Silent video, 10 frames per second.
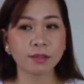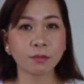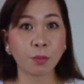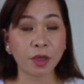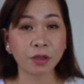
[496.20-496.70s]

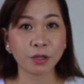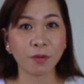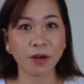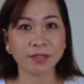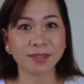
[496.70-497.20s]
whether
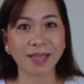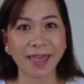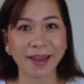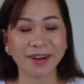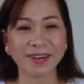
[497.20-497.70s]
you are
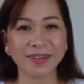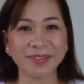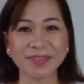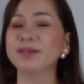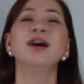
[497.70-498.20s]
scared
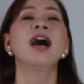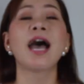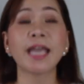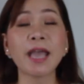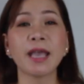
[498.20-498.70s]
or
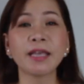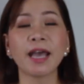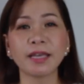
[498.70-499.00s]
I